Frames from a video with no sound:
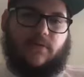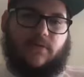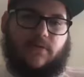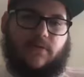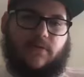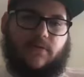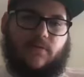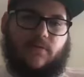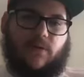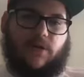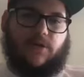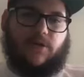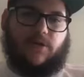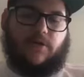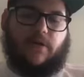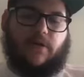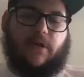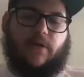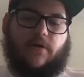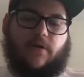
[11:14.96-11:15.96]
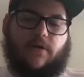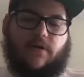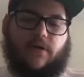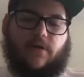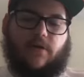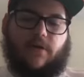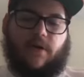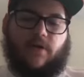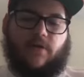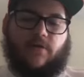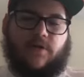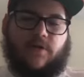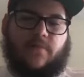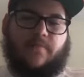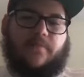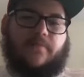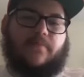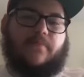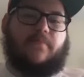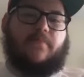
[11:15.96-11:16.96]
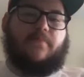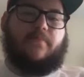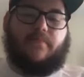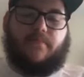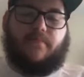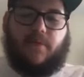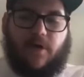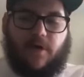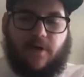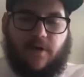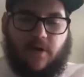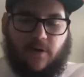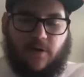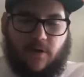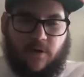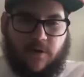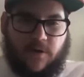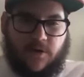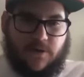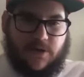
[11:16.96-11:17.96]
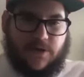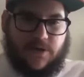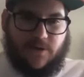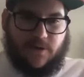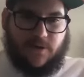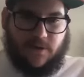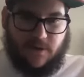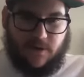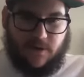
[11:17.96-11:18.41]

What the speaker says: Well, do you know he owns part of the Hornets with Jordan?